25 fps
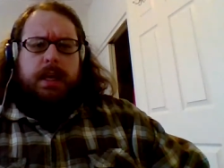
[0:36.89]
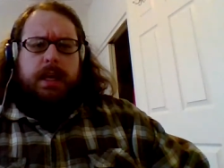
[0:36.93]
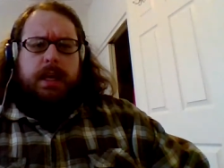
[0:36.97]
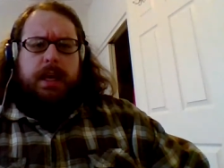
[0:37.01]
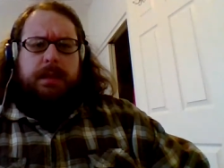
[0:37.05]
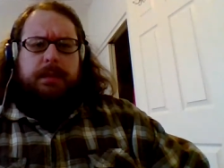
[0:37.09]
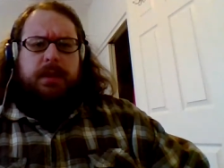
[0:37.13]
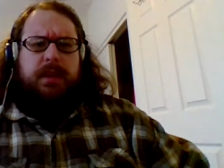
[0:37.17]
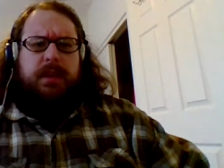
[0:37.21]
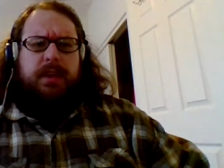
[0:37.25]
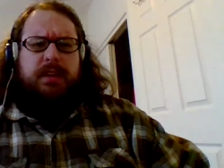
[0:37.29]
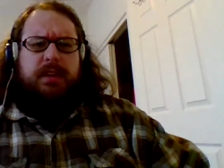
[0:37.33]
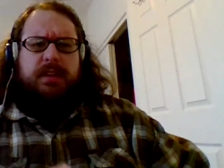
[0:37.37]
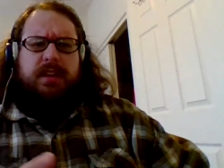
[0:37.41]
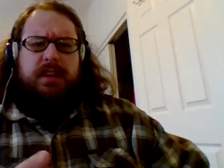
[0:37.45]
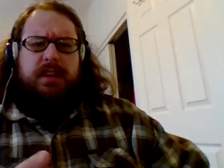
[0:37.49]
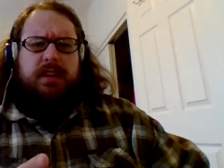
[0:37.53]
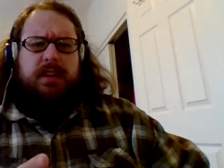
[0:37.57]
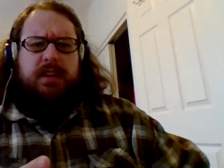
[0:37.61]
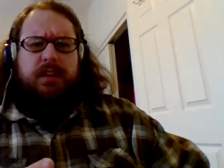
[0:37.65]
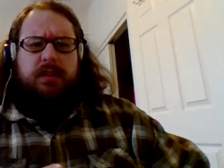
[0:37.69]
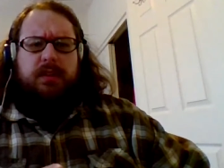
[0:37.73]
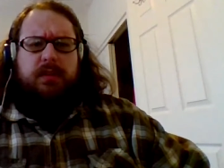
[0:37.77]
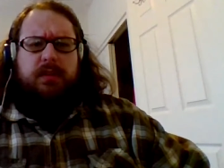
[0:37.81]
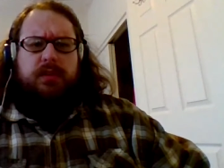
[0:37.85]
I'm not gonna tell
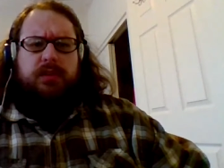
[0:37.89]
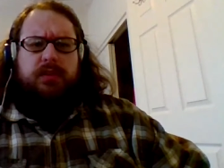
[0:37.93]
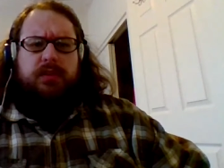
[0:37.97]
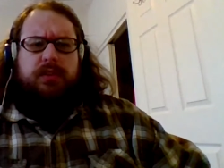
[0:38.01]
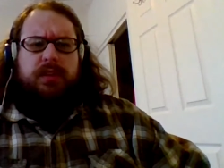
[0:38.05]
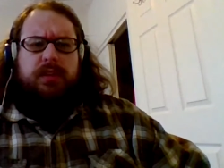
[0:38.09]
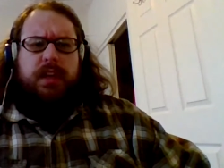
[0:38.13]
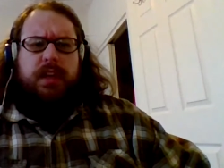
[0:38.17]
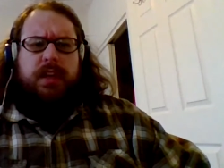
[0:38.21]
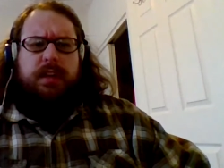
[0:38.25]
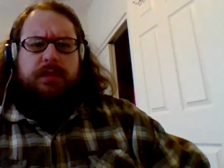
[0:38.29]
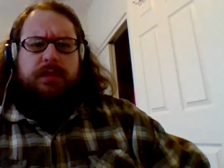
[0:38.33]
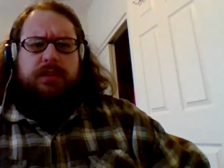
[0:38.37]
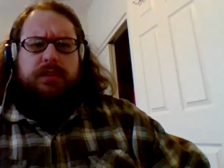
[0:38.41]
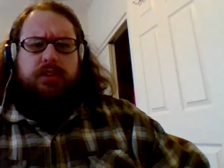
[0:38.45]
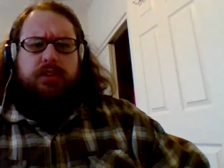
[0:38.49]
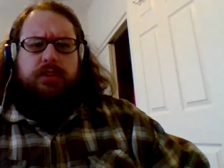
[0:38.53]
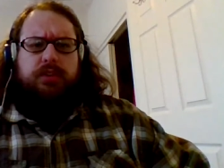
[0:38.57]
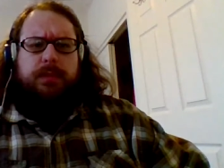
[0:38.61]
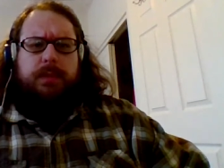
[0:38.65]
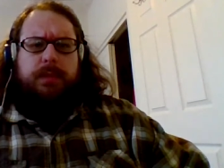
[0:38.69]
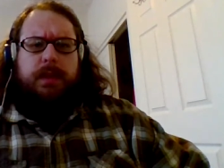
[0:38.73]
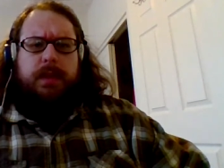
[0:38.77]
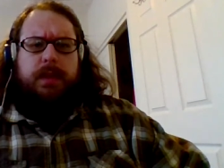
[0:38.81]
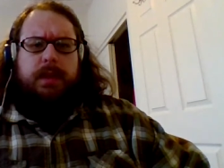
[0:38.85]
you stay off
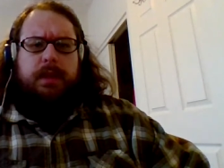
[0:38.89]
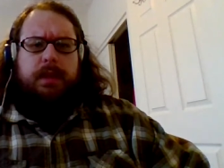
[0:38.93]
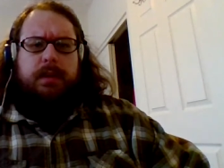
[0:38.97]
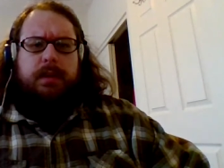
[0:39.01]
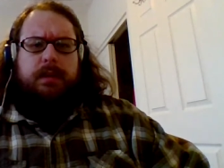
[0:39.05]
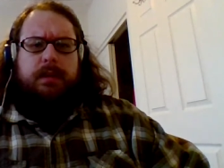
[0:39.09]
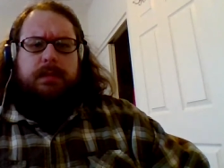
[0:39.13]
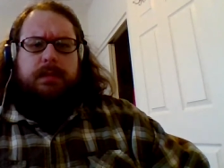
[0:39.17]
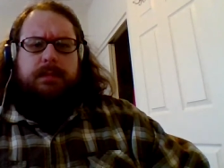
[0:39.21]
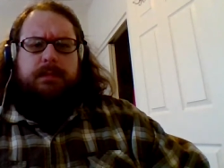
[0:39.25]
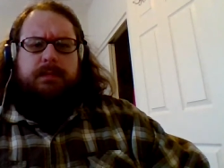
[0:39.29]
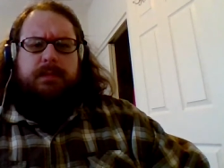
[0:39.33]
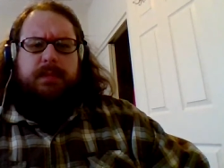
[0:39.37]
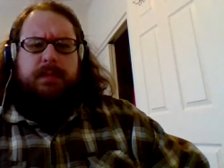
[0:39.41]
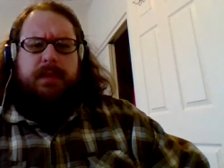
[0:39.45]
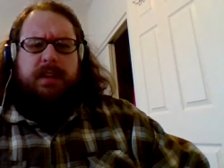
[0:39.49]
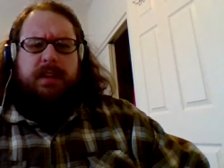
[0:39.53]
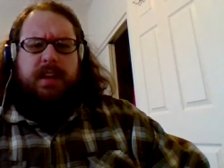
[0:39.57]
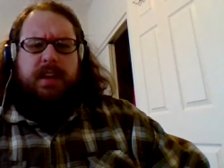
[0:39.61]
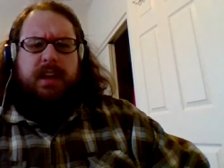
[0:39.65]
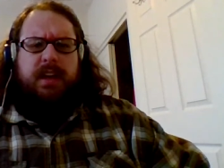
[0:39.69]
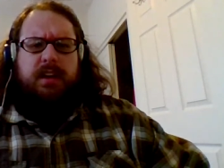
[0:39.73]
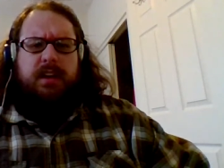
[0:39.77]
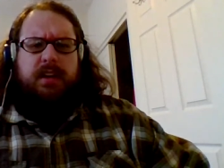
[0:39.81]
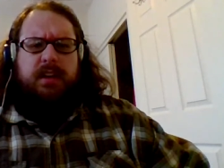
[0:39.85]
social media
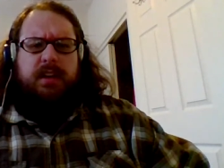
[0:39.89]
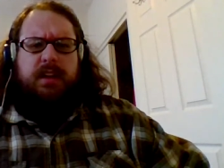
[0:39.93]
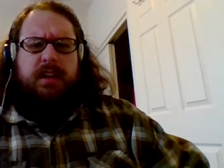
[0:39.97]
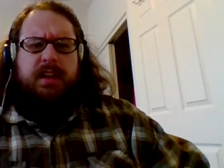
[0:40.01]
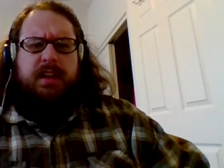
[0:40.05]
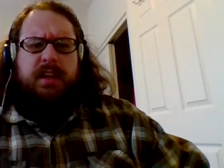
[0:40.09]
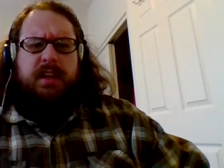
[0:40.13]
entirely